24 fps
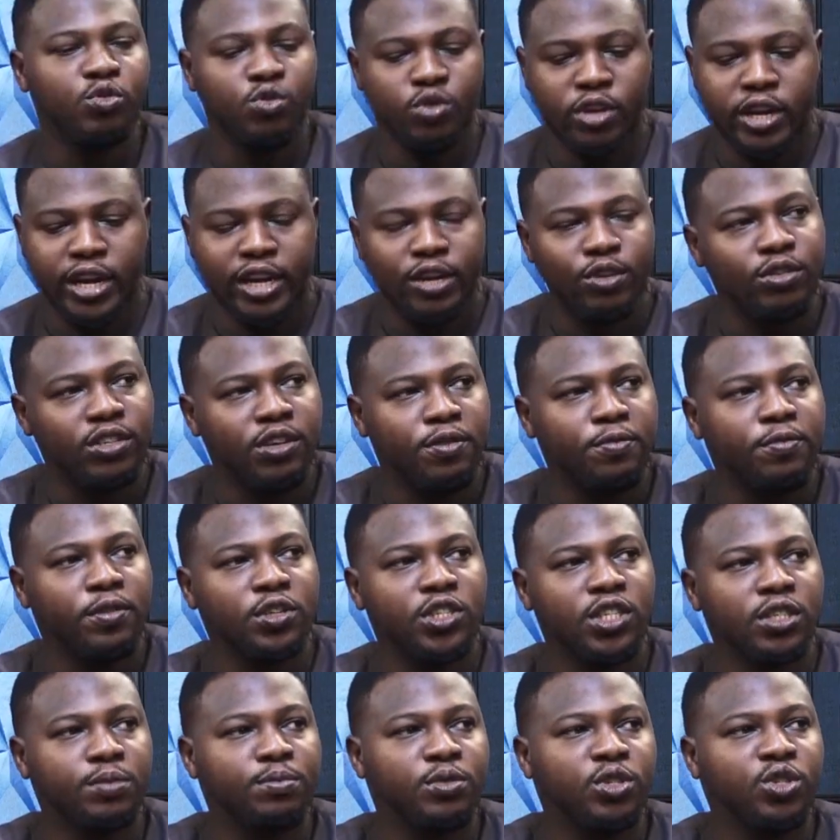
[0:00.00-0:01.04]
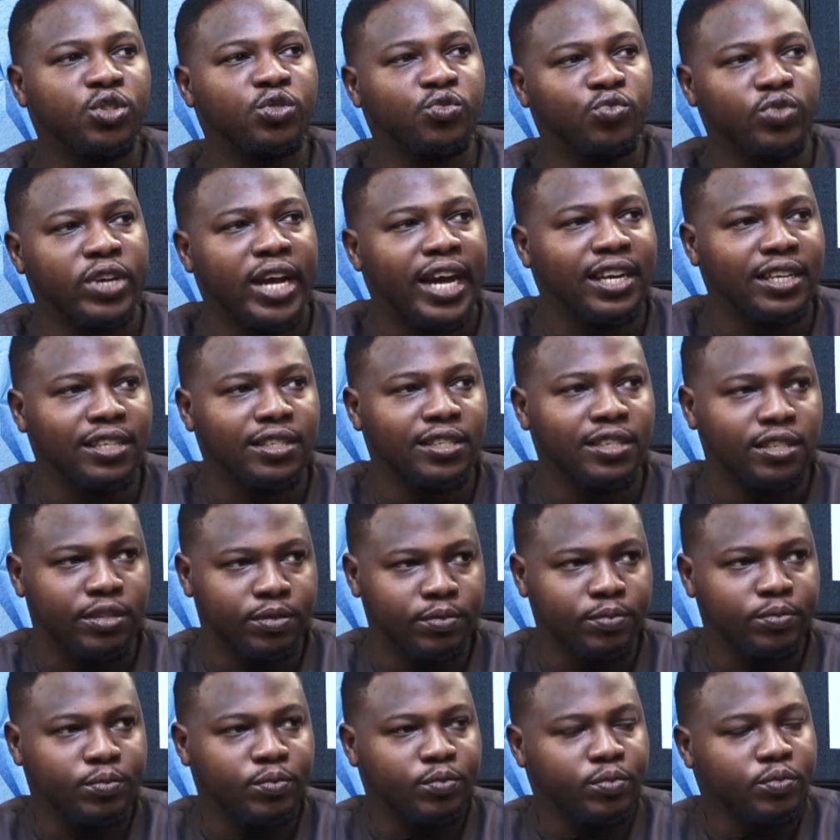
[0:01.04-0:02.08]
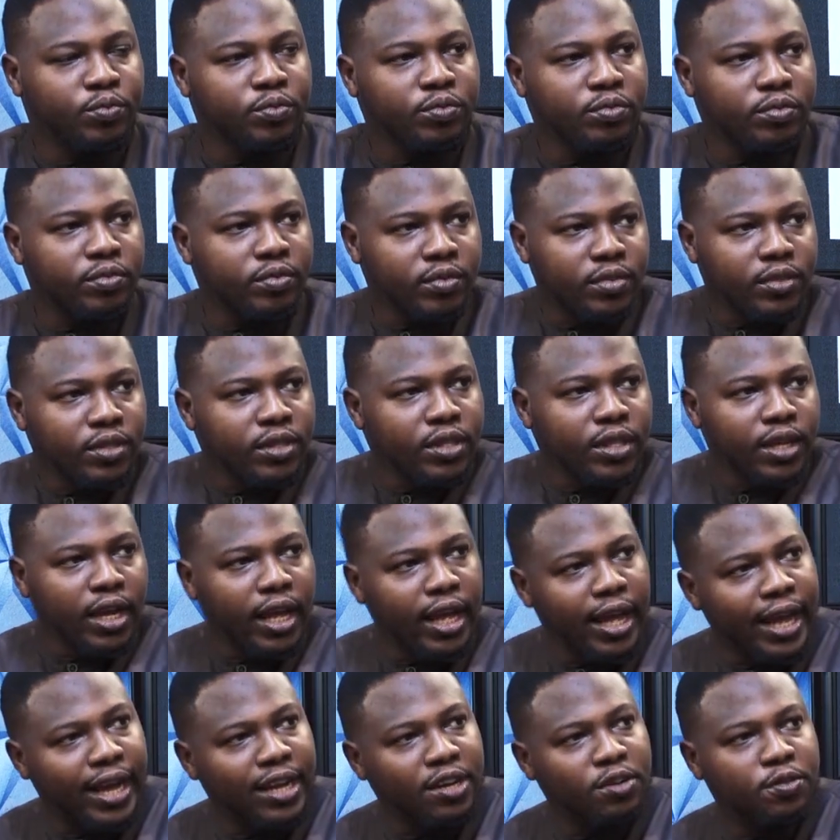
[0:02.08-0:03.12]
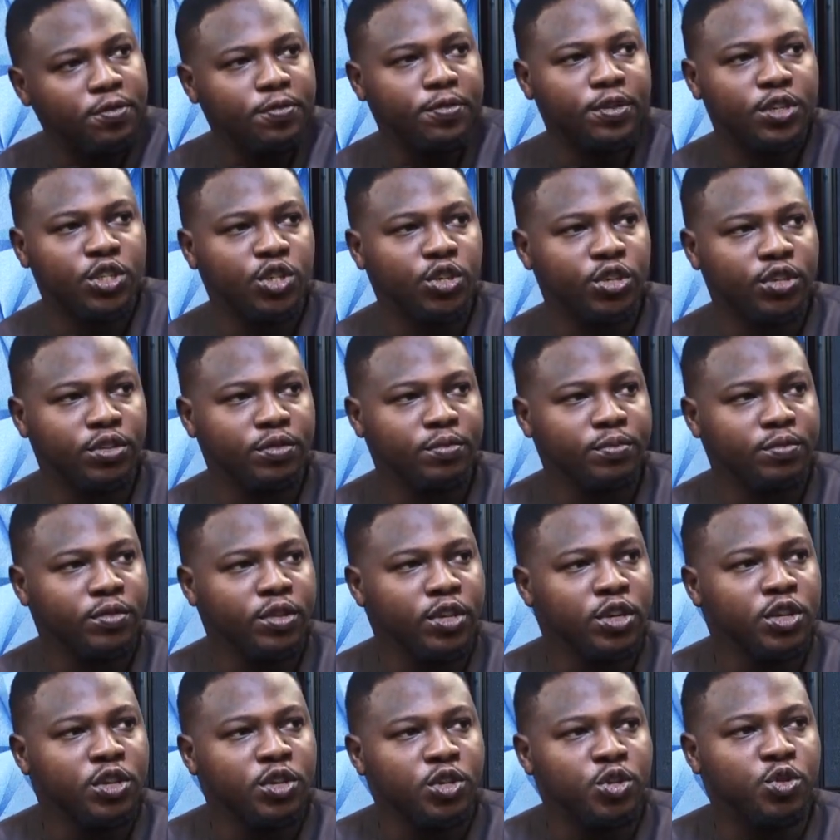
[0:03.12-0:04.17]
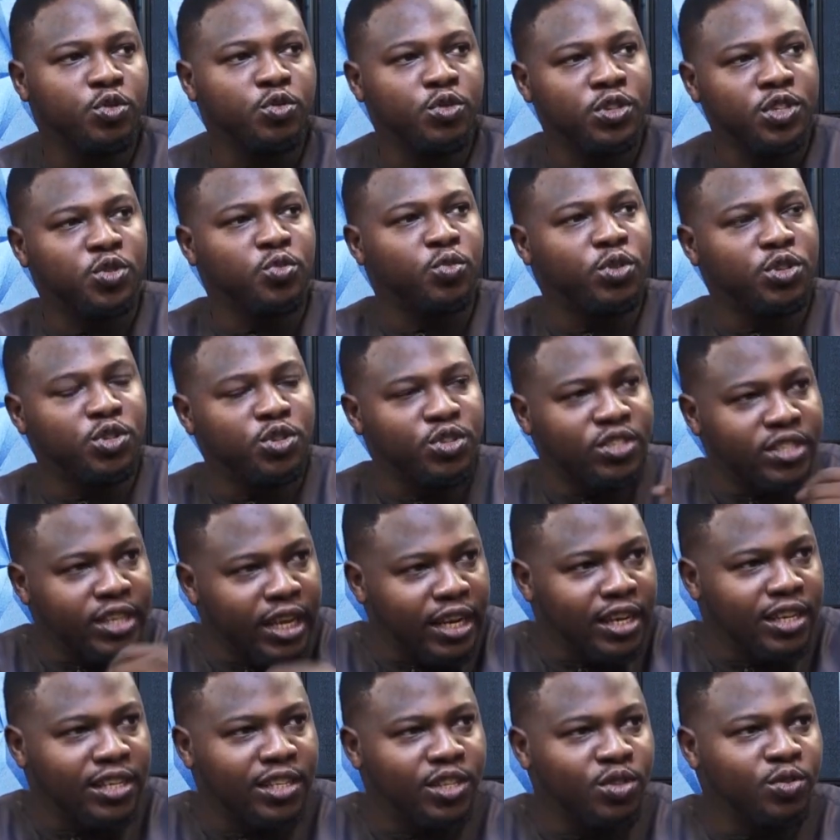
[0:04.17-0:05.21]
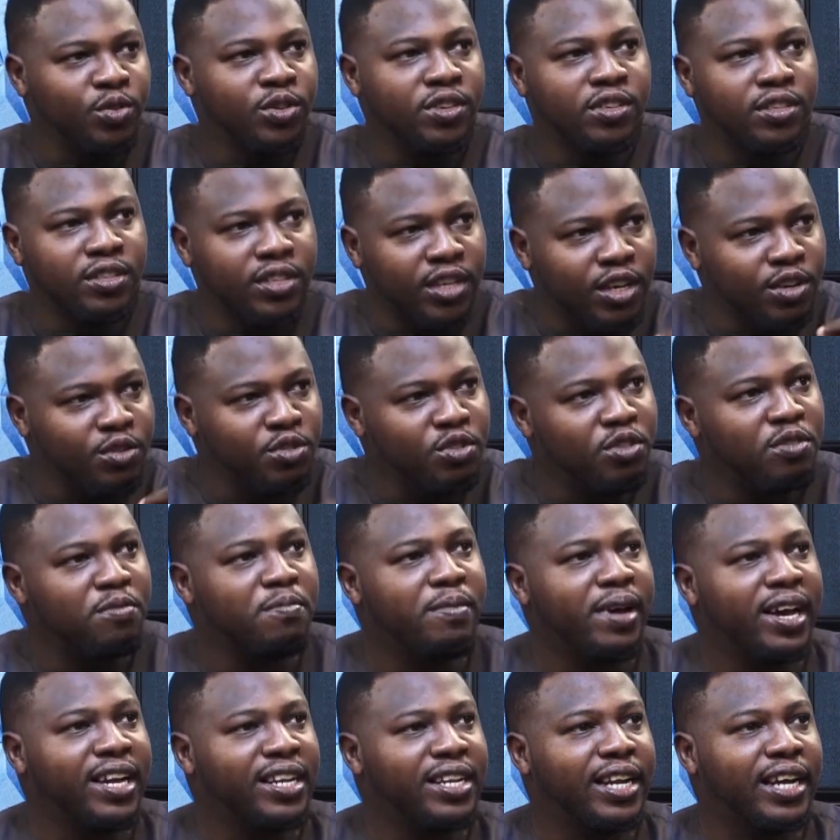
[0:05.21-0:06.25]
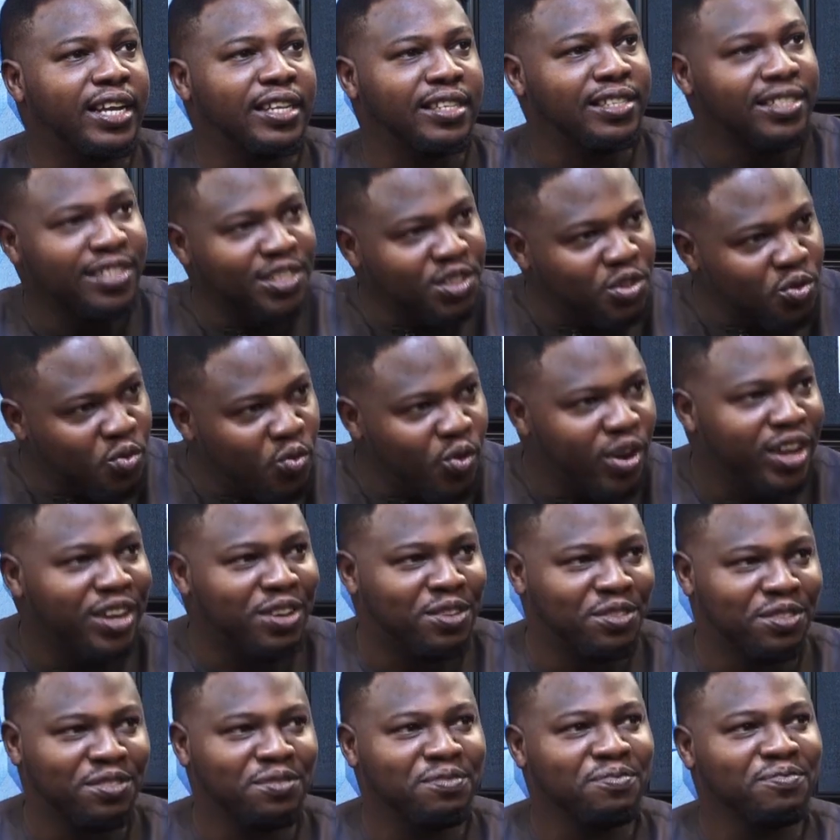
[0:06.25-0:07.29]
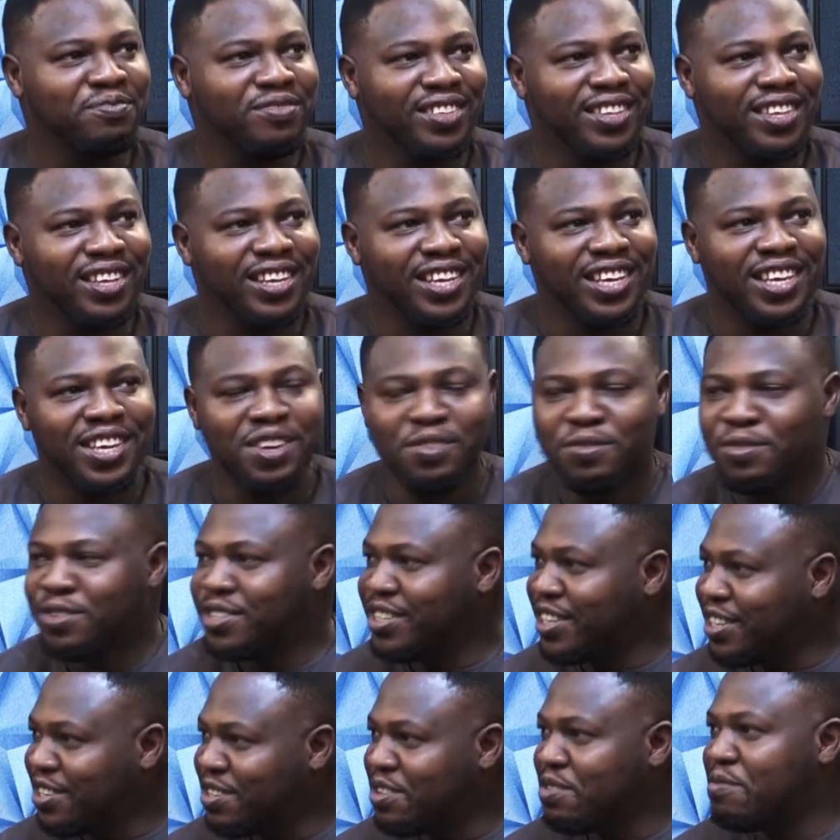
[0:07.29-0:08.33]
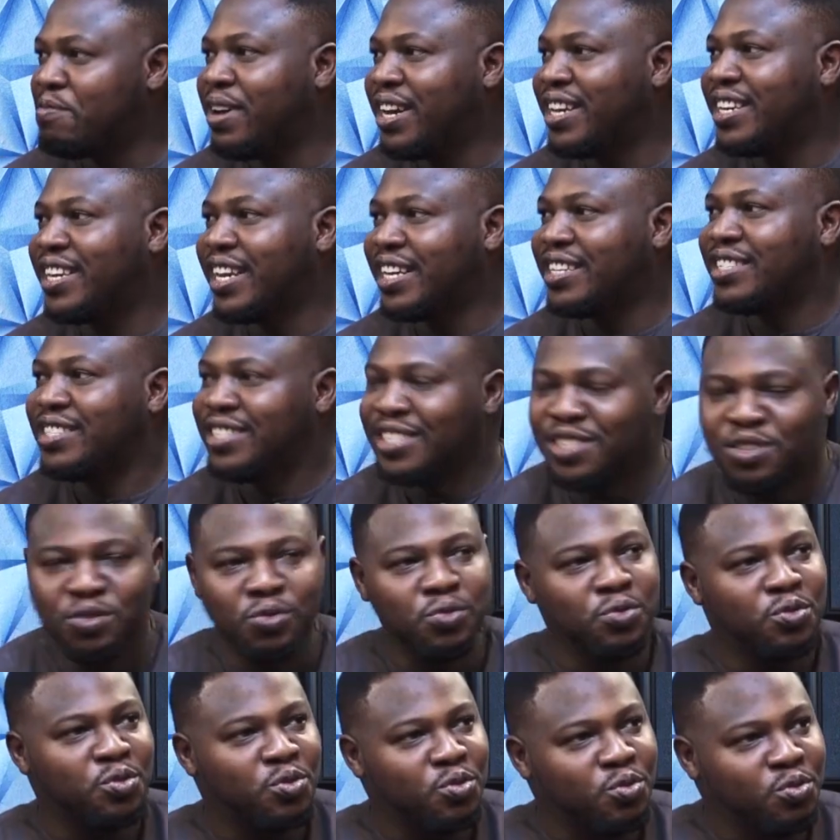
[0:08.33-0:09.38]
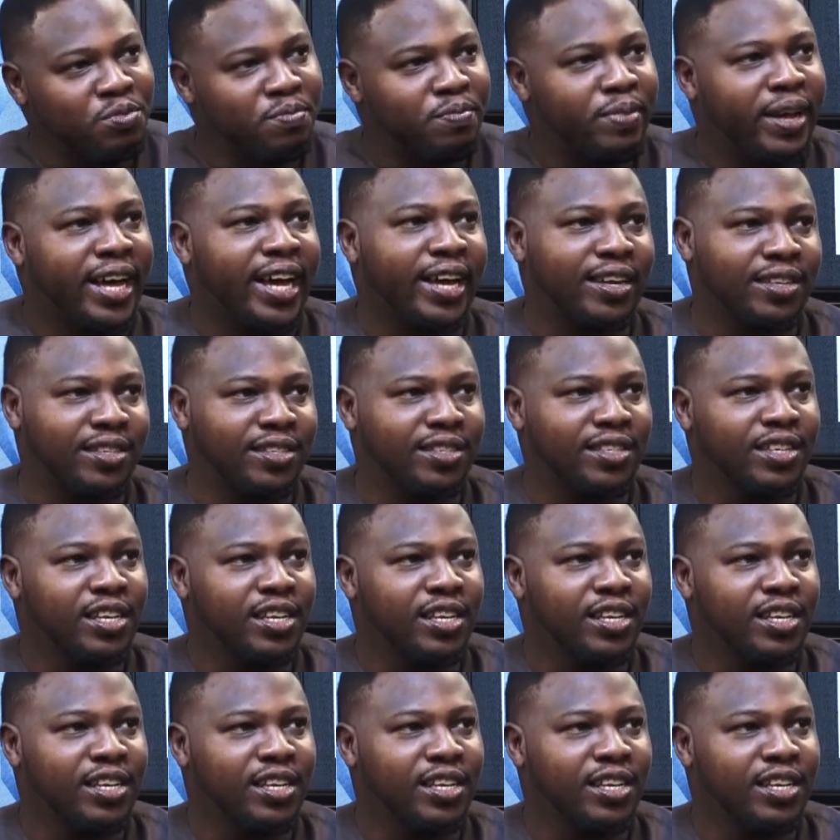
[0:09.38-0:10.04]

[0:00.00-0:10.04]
know. It cannot differentiate between reality and fiction. So it's what you tell it. When you tell your mind that it is well, if you tell your mind that it will soon pass,